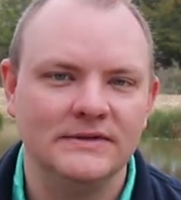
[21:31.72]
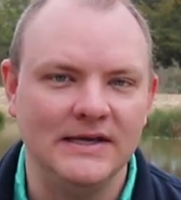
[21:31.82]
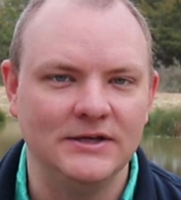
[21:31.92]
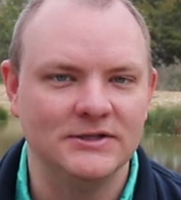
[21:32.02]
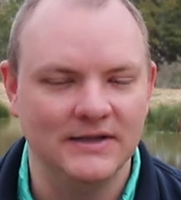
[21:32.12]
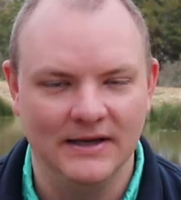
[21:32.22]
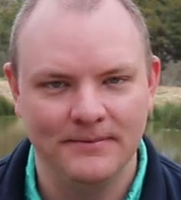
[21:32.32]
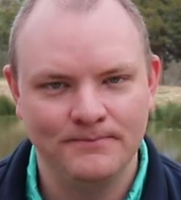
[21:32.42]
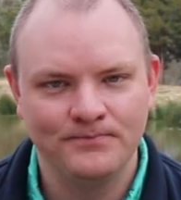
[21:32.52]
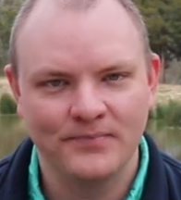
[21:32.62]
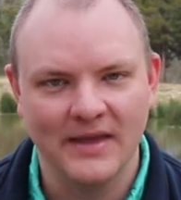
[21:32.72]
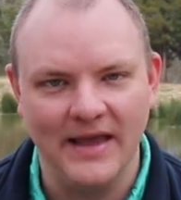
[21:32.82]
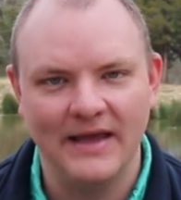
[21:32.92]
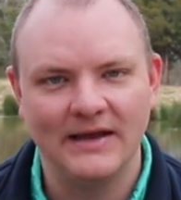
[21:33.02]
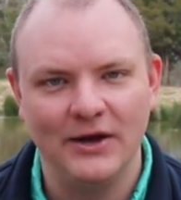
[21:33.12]
teach them
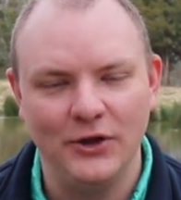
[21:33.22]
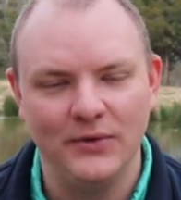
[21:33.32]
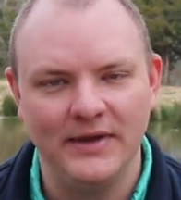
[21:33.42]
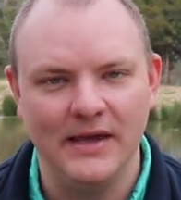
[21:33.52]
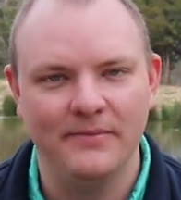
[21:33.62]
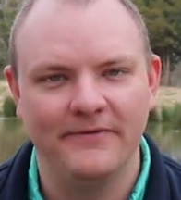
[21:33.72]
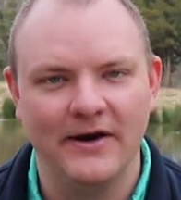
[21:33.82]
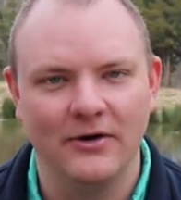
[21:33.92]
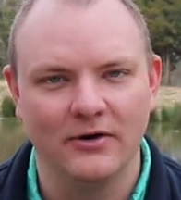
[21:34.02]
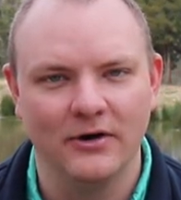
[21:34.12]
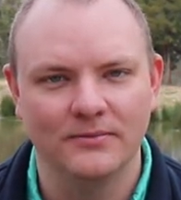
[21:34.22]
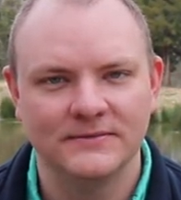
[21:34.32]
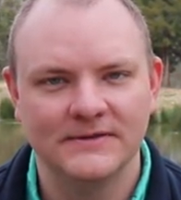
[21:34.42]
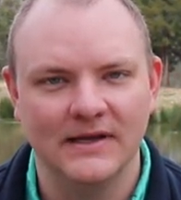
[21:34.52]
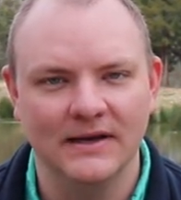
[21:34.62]
and how do you keep
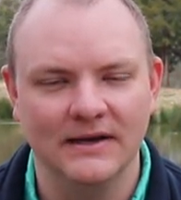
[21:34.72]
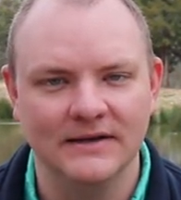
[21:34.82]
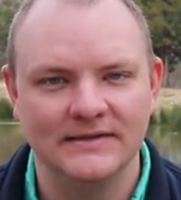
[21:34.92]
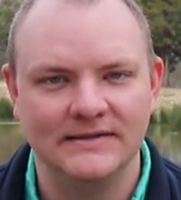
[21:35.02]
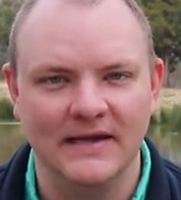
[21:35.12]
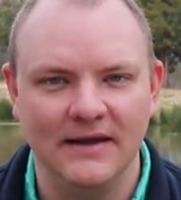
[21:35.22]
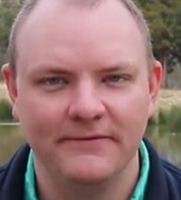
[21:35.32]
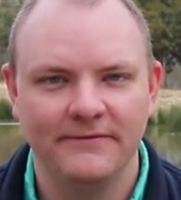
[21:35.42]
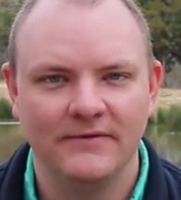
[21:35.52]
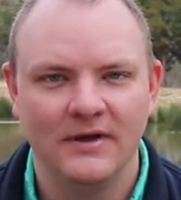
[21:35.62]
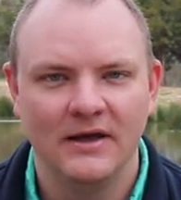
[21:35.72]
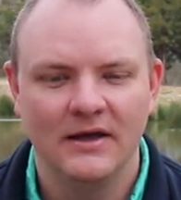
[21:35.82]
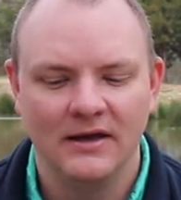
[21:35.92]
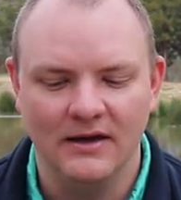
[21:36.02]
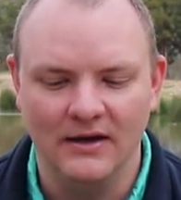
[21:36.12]
firearms in a safe
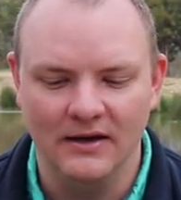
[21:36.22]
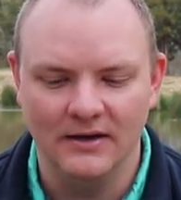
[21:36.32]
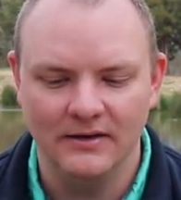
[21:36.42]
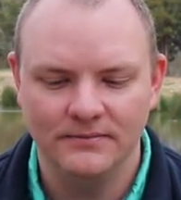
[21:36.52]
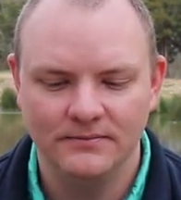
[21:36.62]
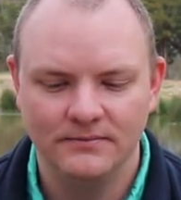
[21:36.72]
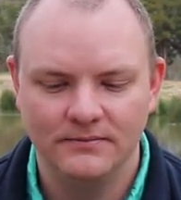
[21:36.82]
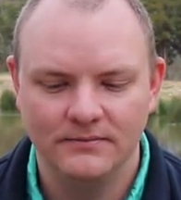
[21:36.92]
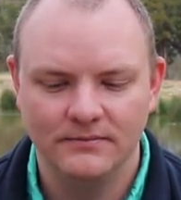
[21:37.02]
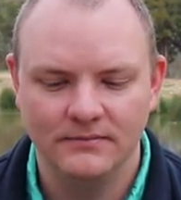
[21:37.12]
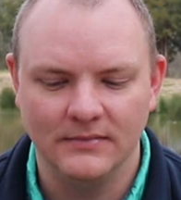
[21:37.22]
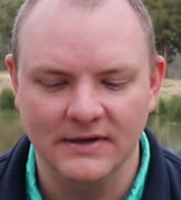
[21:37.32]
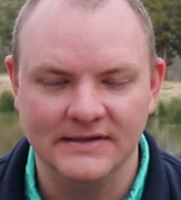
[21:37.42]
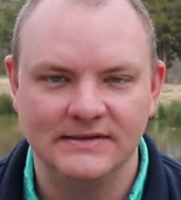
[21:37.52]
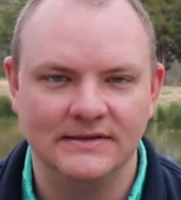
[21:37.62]
uh,
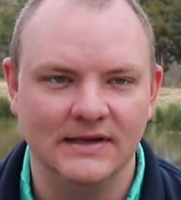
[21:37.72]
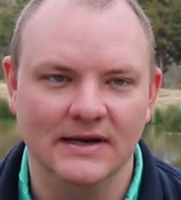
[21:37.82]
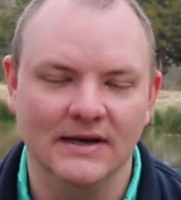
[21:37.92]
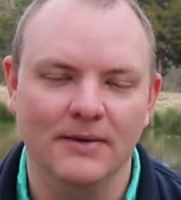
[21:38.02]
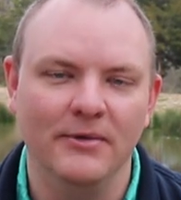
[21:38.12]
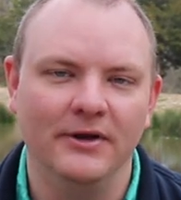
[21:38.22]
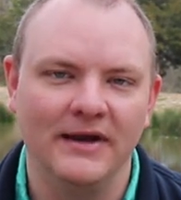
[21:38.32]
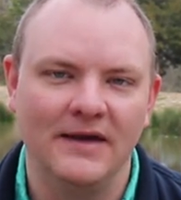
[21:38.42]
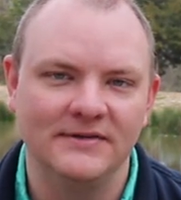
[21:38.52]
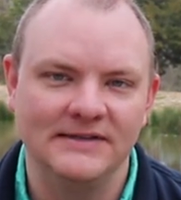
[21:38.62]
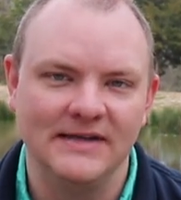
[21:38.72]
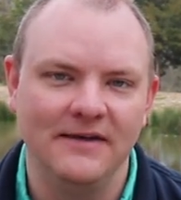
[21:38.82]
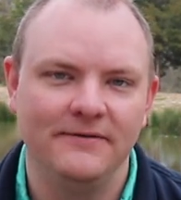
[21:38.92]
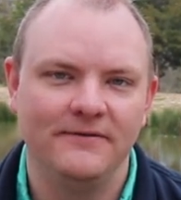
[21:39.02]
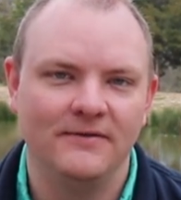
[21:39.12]
a, an ability to have a
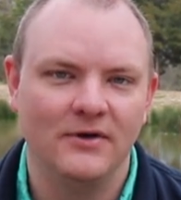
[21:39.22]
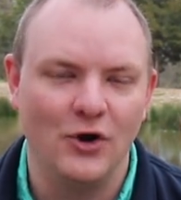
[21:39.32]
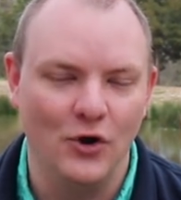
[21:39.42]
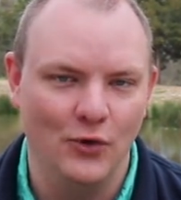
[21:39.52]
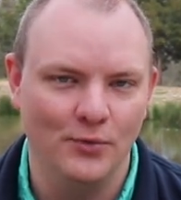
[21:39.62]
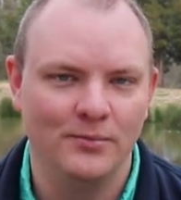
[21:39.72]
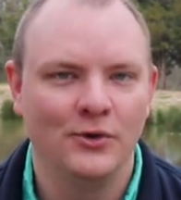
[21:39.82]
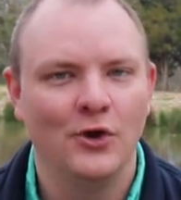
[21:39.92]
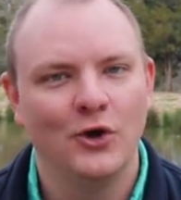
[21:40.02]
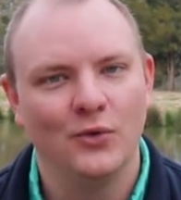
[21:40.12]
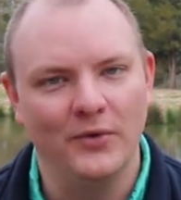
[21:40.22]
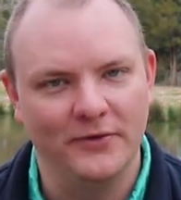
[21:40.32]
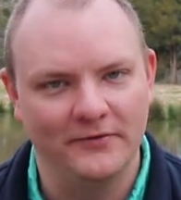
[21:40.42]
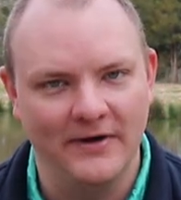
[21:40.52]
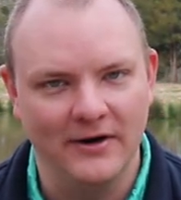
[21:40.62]
safe home
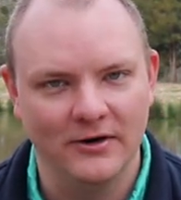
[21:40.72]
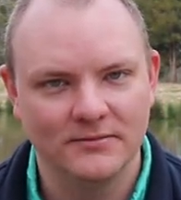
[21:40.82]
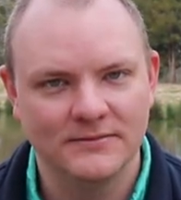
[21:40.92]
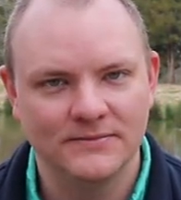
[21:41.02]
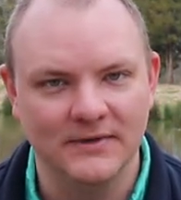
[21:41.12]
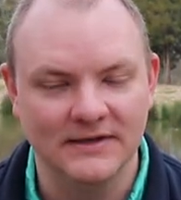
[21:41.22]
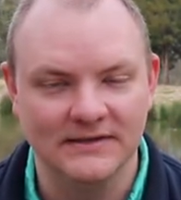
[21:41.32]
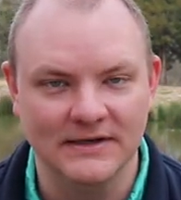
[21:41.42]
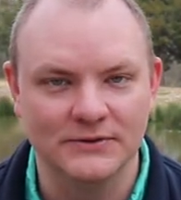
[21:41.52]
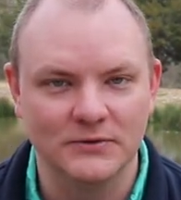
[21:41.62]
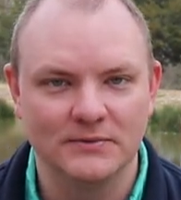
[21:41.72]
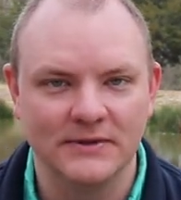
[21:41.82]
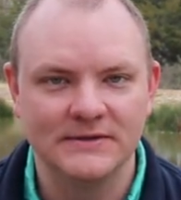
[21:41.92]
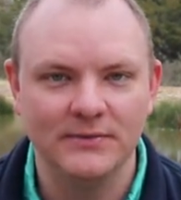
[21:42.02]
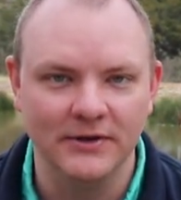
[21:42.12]
with your firearms because it is a
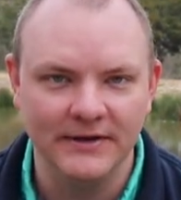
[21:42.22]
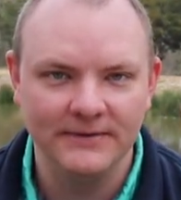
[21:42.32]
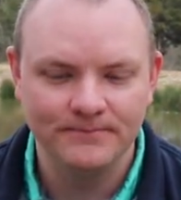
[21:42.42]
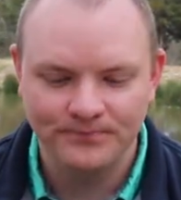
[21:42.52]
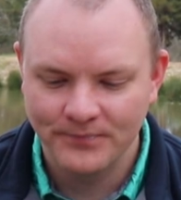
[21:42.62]
responsibility